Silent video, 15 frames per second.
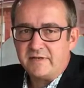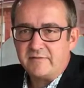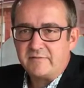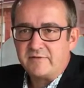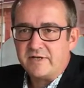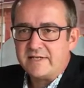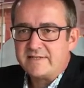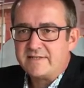uh,
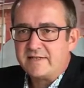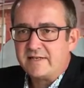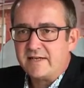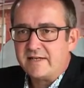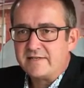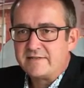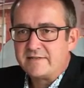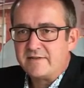grazing
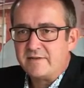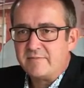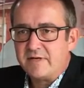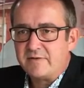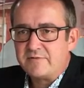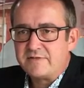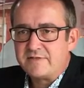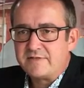lands in the
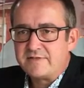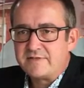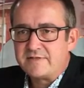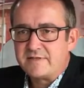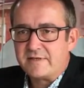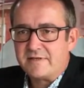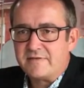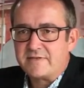
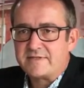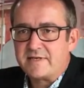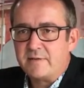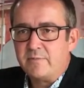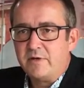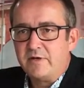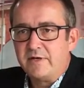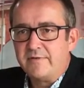mountains in the
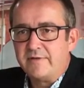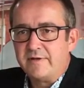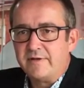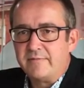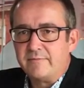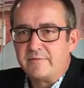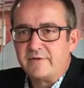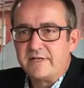summer and
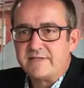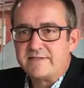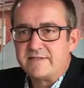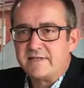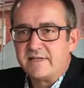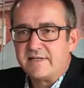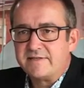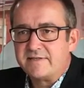the
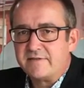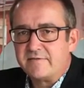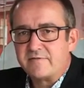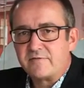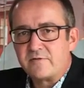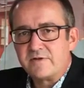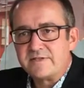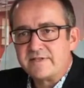grazing lands in the
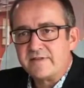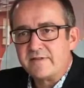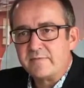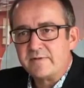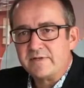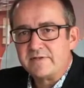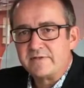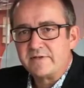forest in the
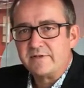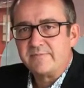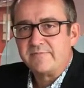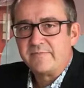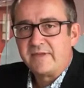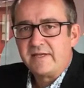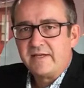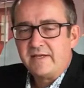winter.
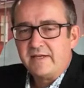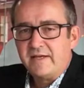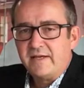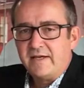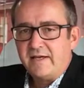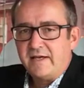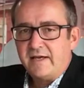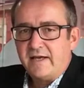
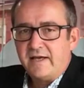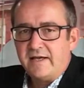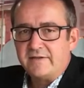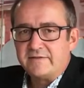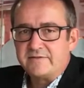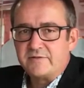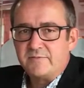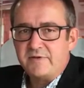
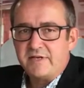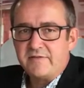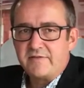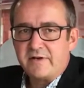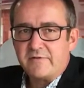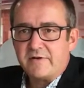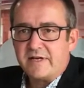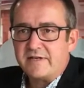And to bring
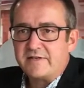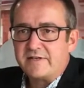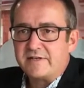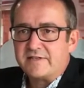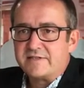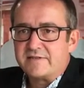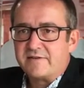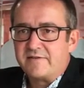their
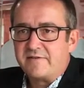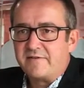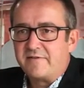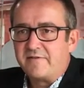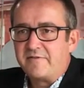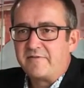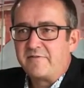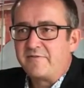reindeers
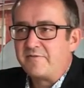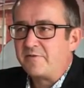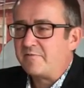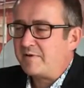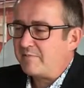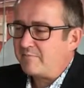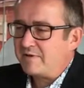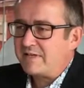from
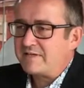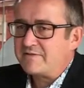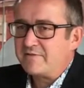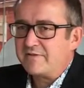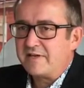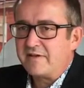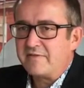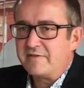one place to
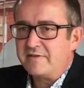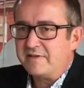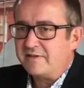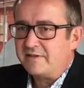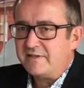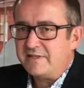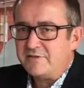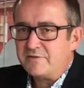the other, they
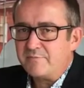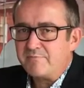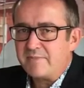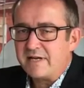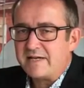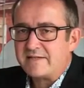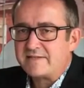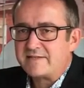need to
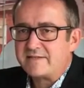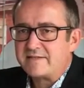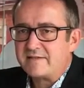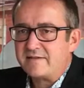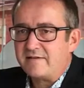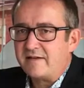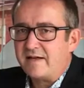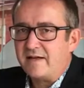pass
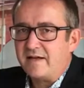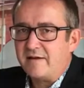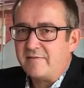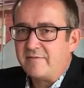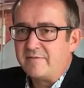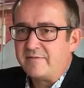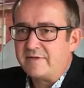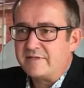uh,
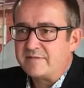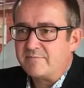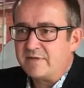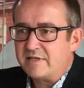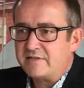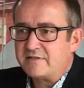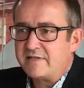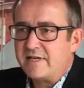these
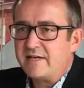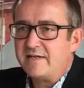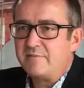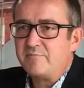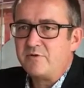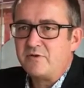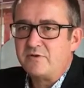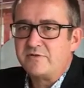big
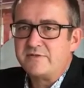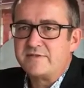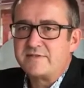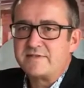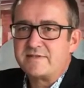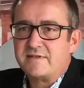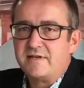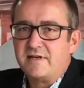tailing
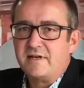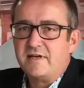ponds,